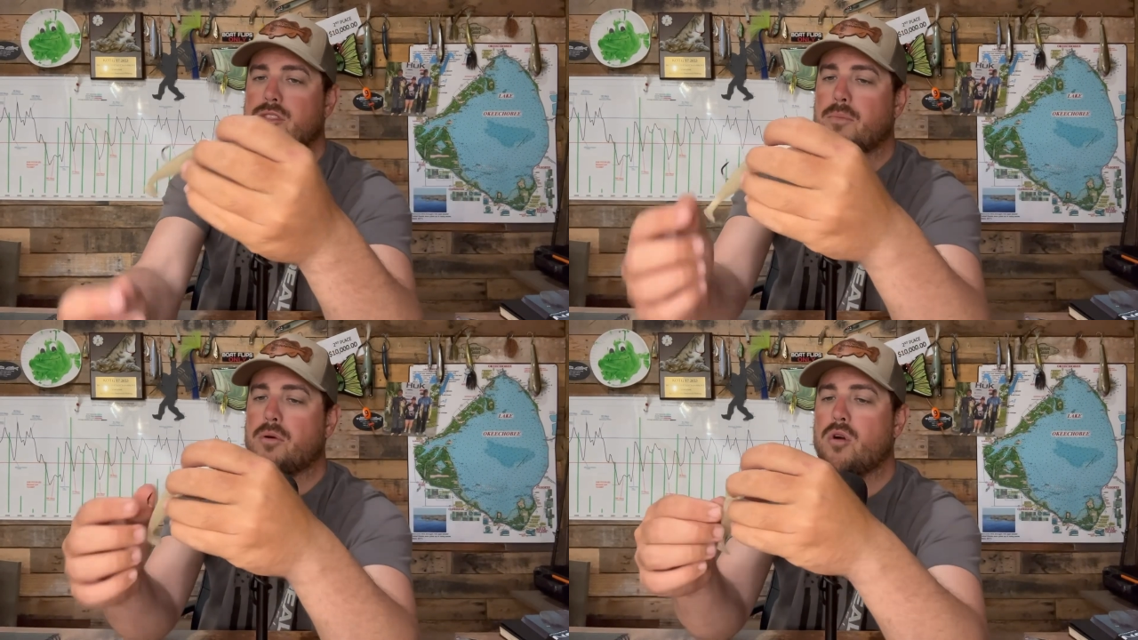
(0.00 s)

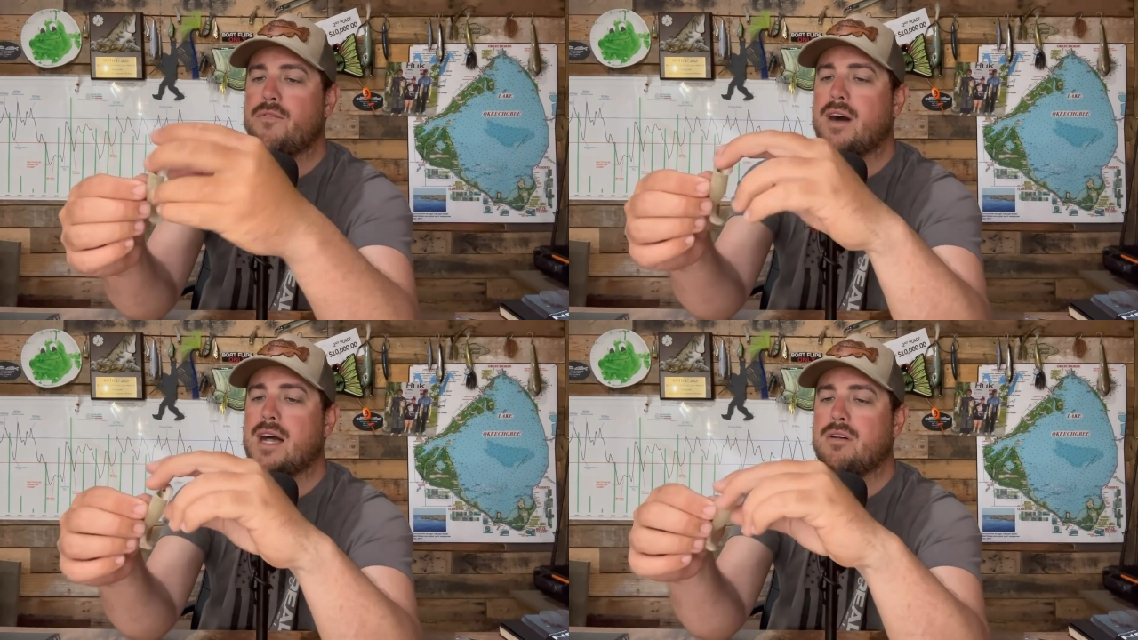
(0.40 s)
the
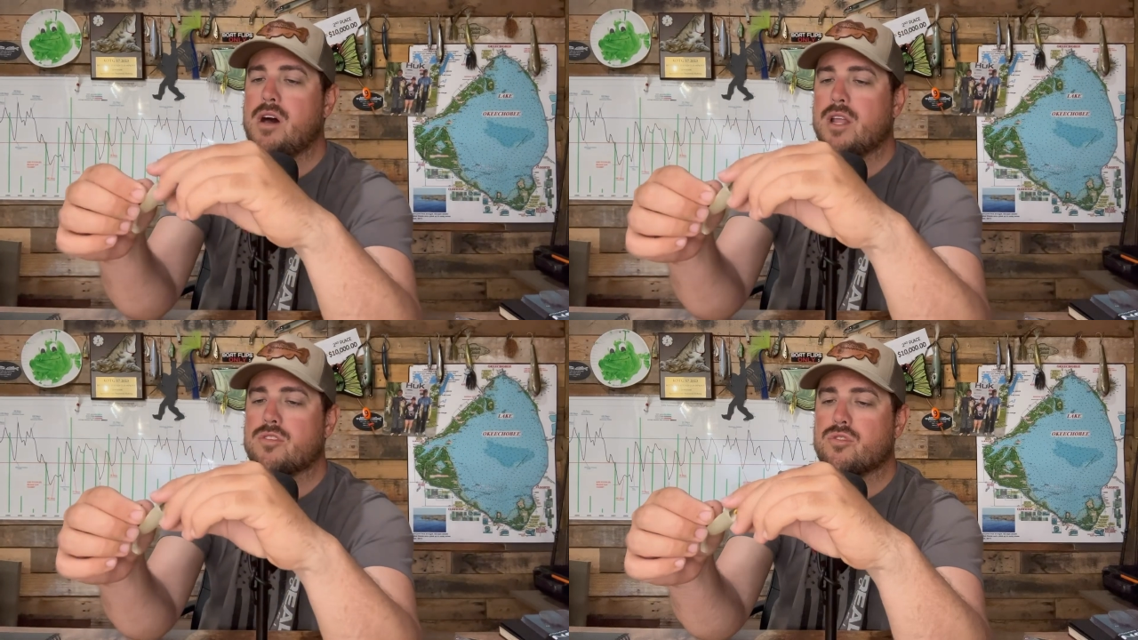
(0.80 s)
profile
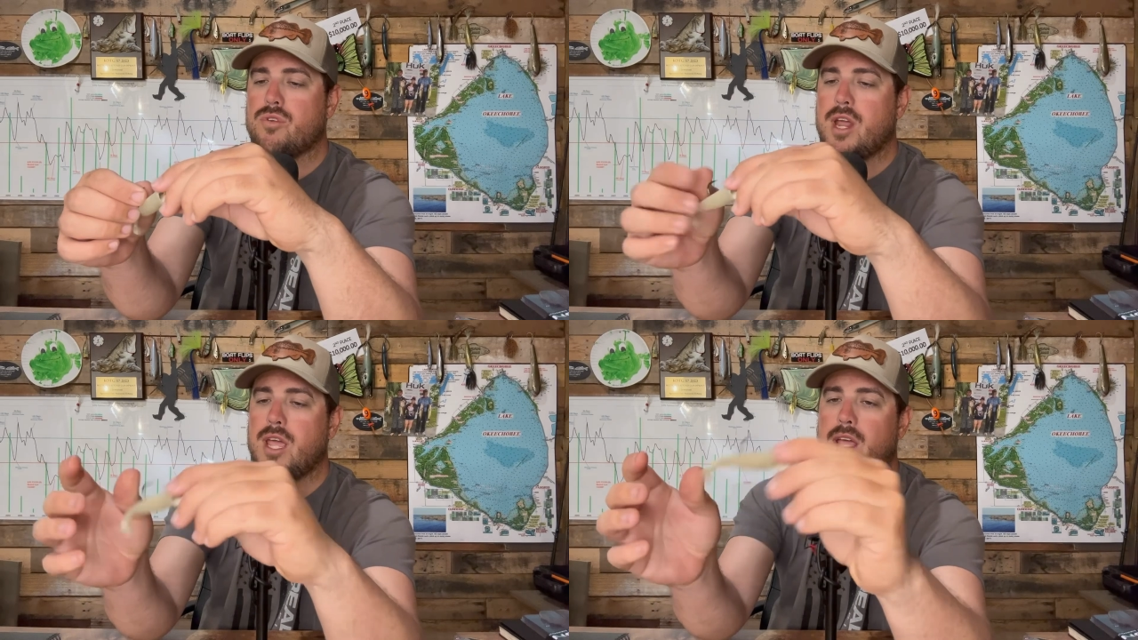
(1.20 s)
on it's
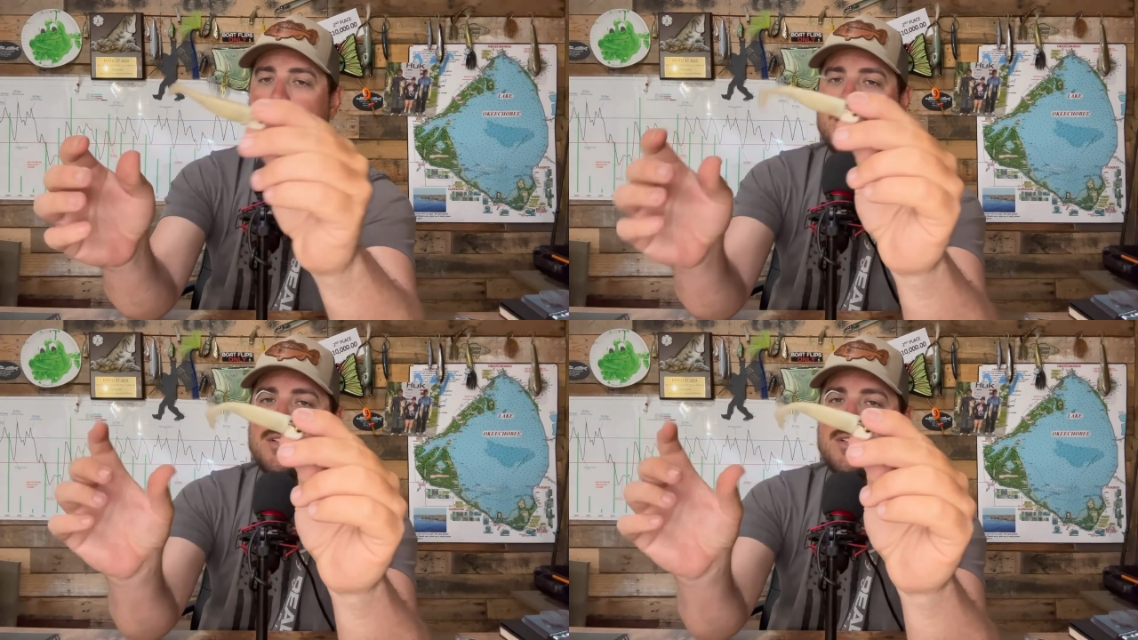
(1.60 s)
great. It's